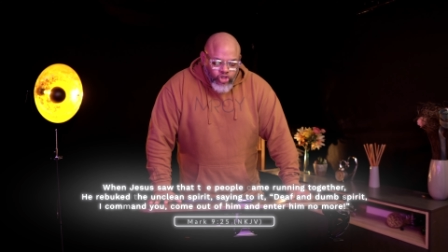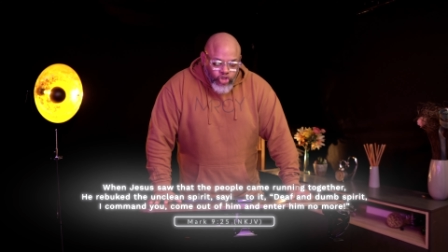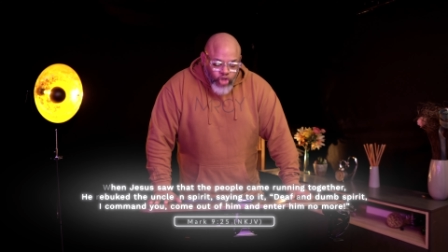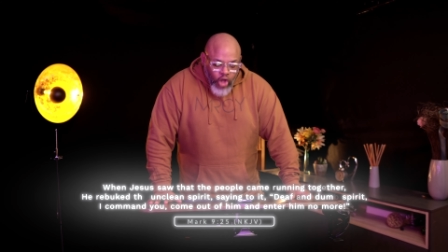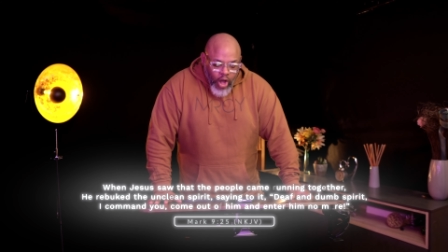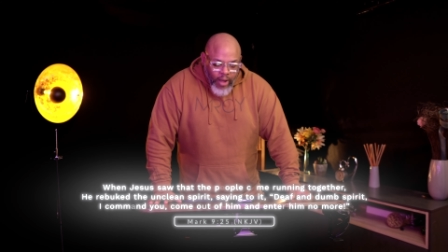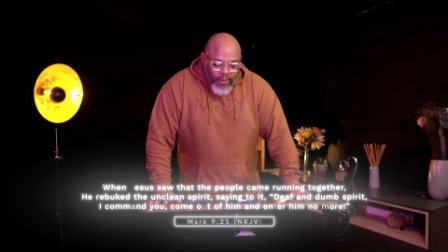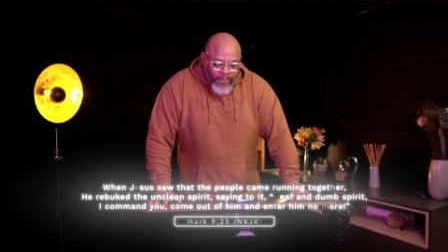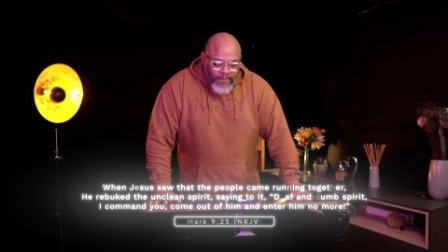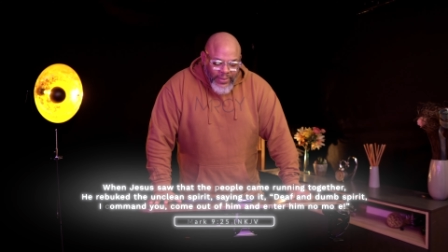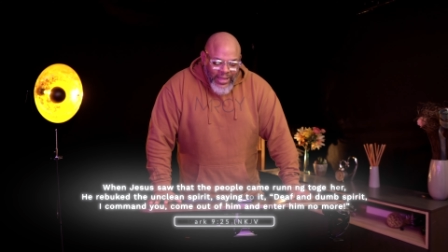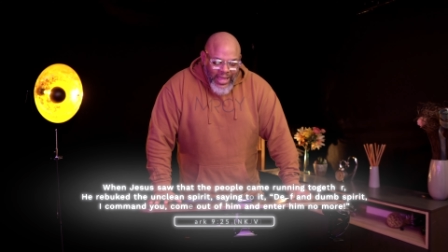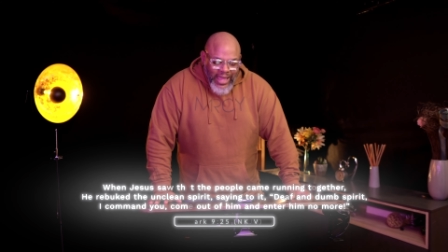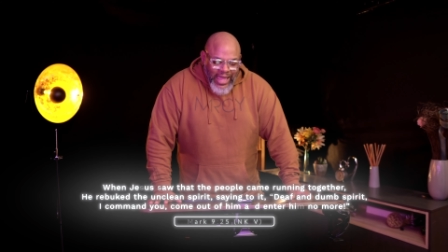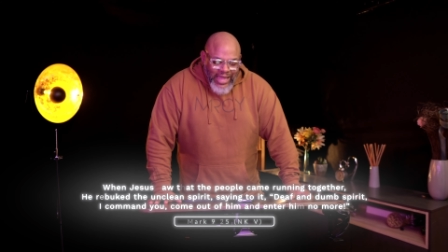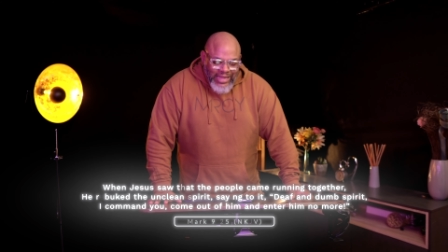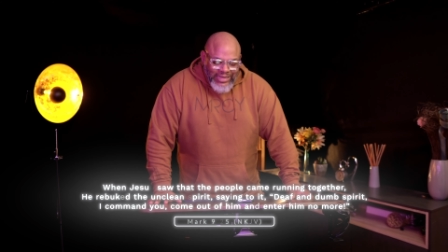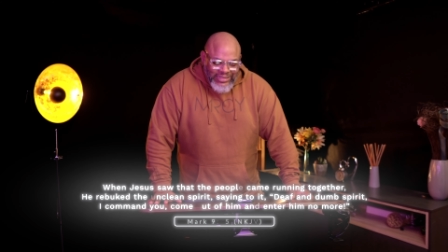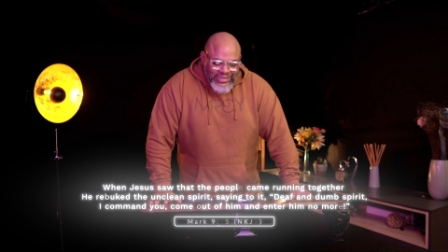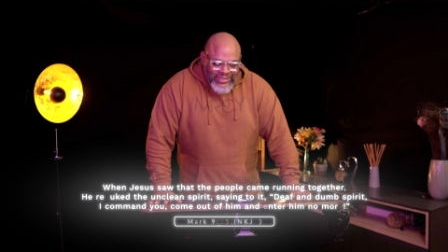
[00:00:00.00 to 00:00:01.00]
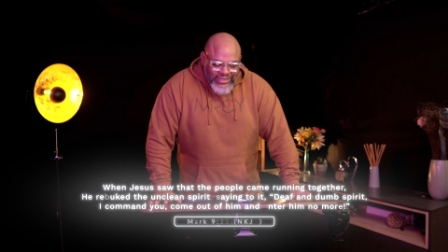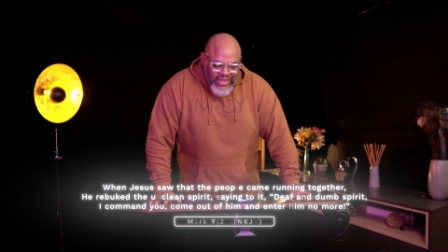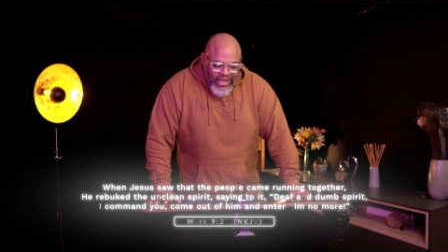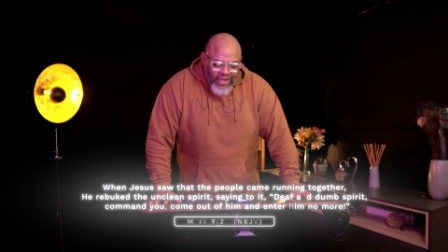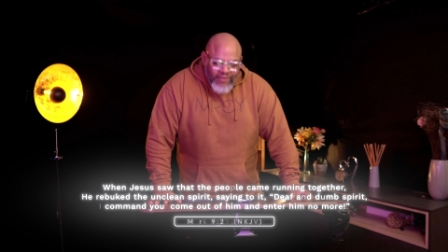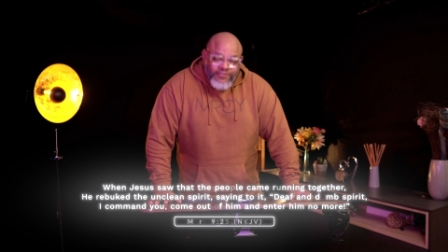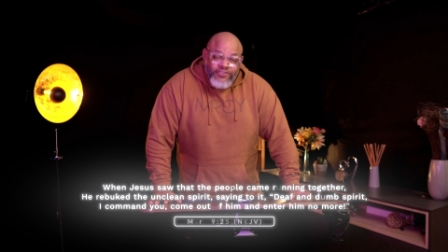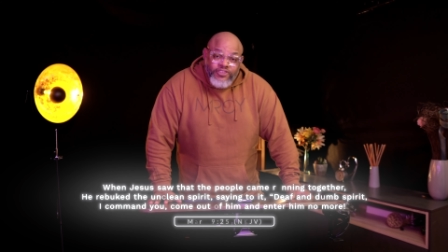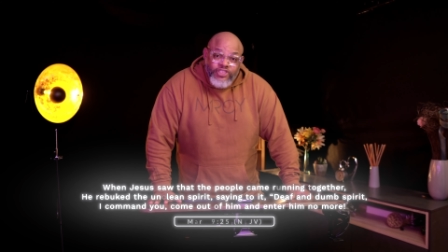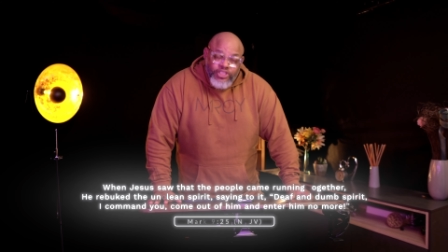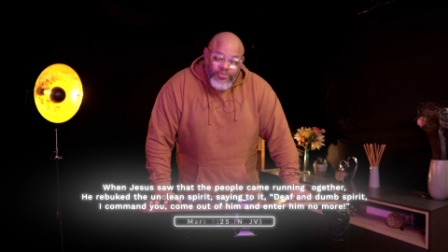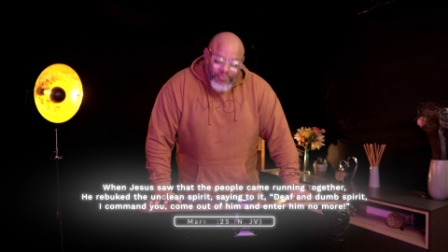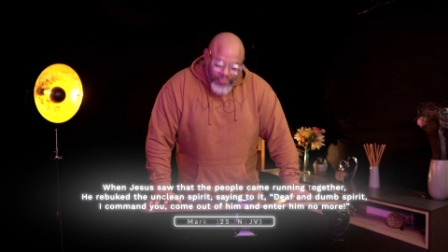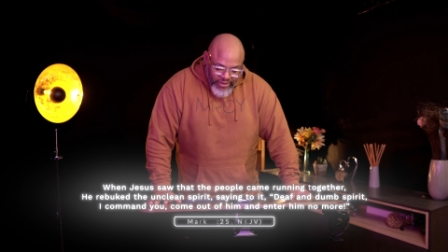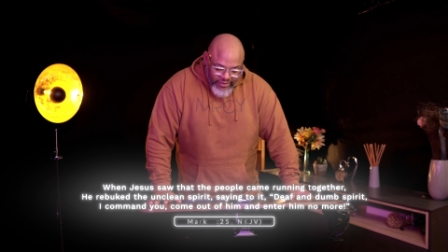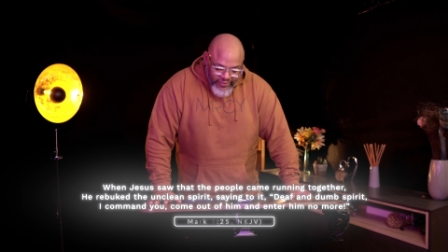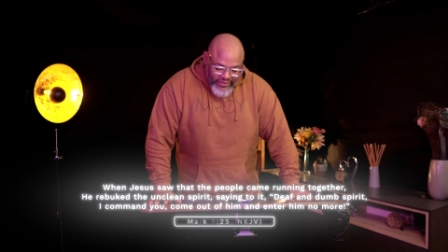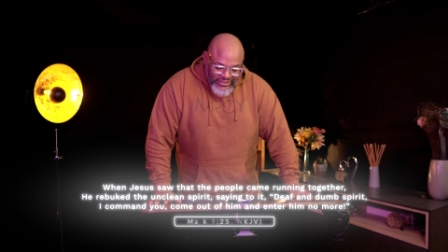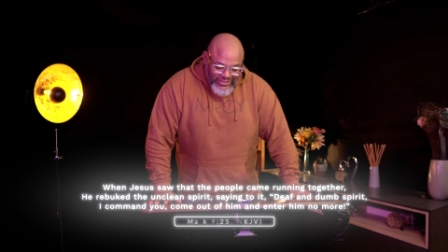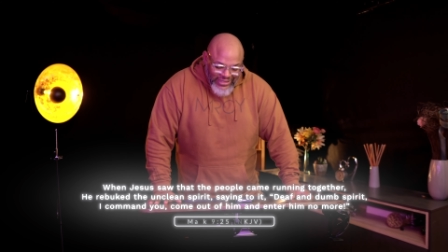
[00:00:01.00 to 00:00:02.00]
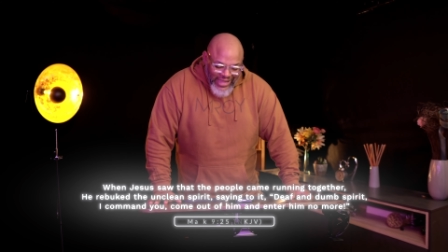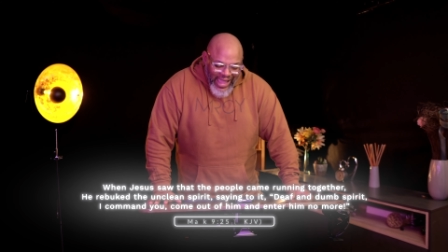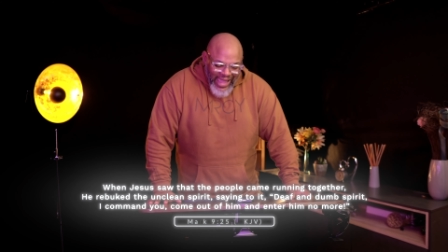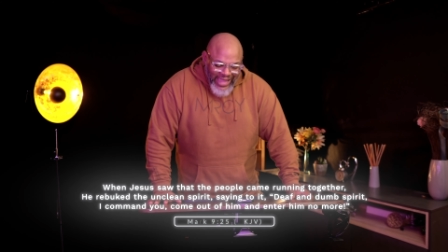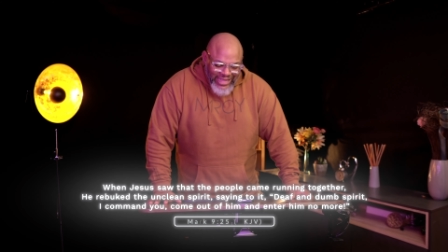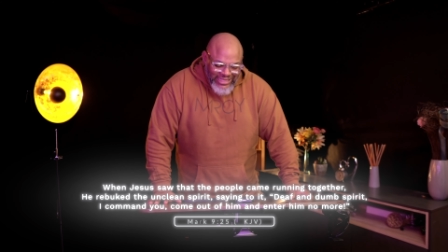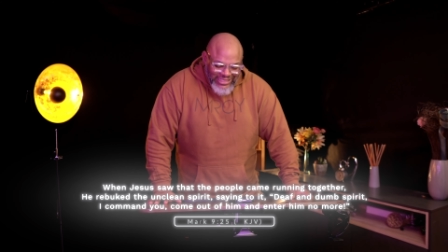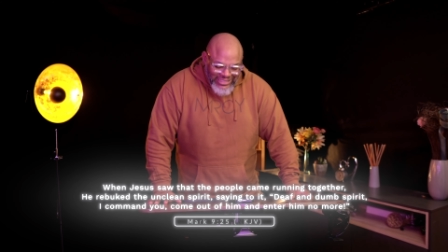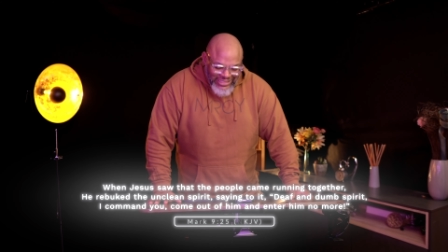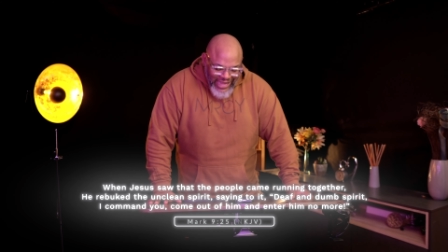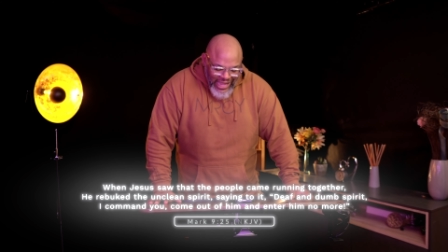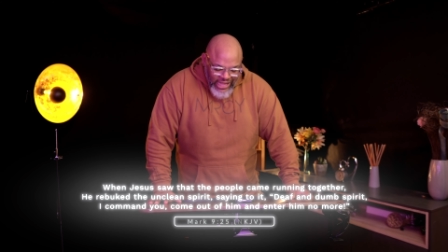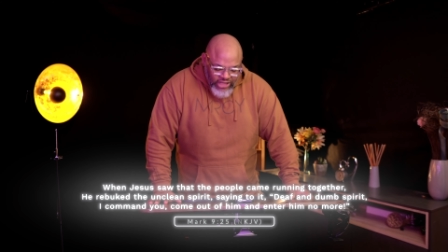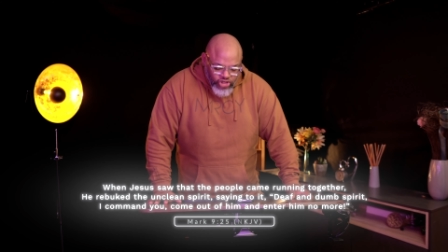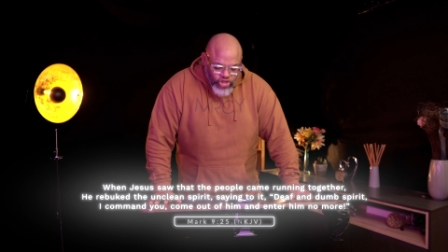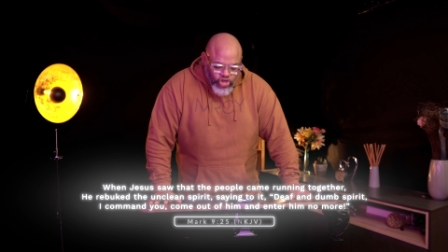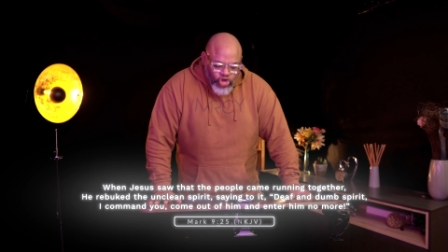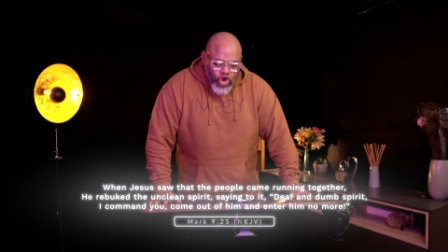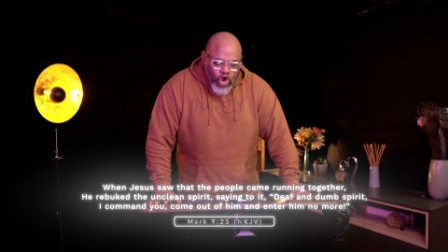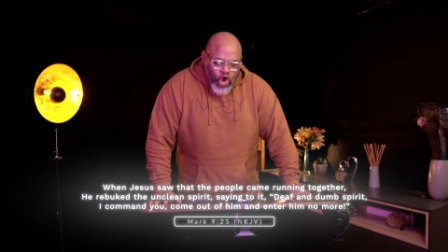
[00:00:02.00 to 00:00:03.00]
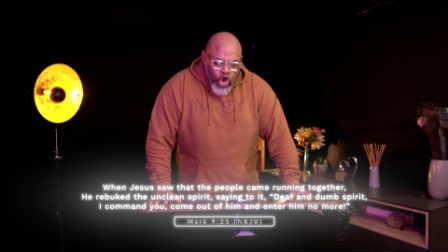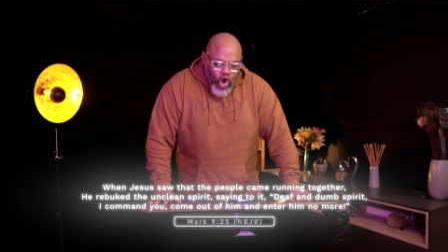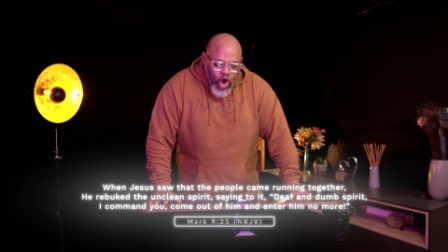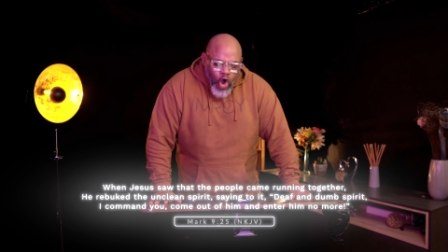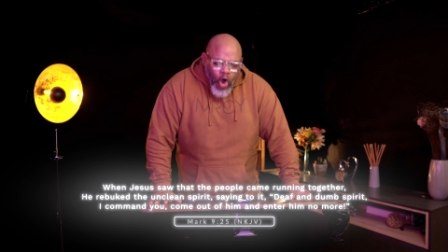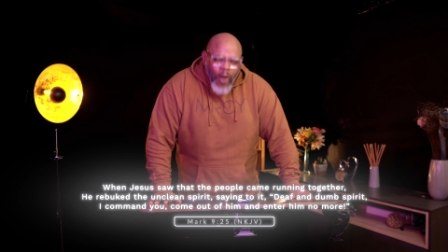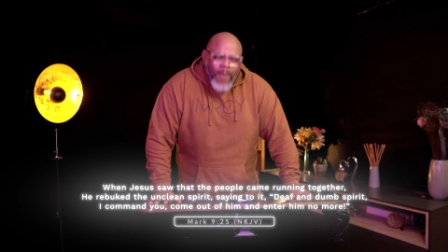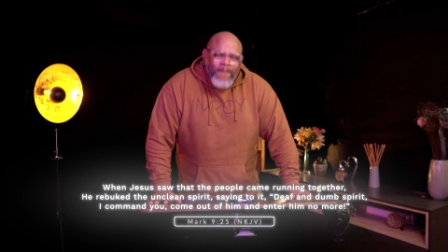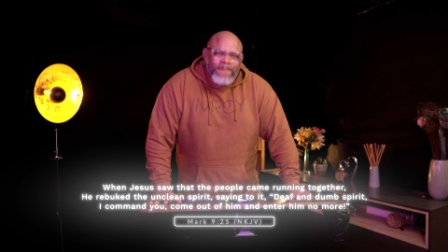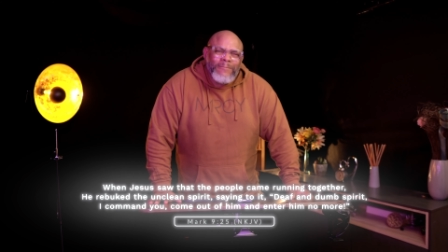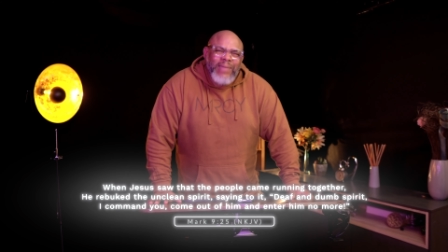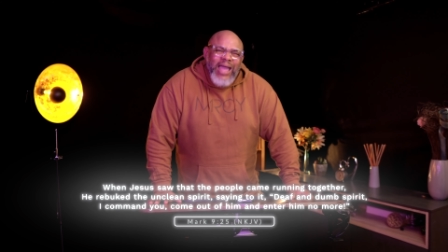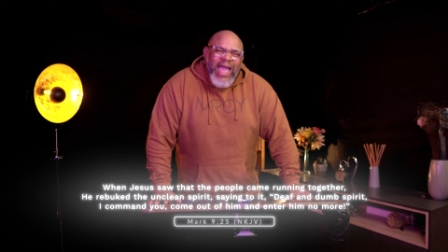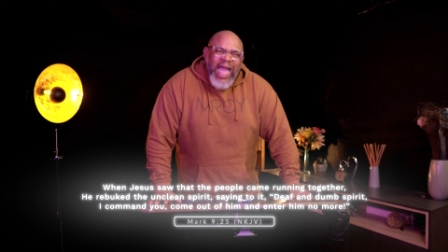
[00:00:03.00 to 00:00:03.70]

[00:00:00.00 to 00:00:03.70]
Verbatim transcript: dumb and deaf spirit, I charge you, come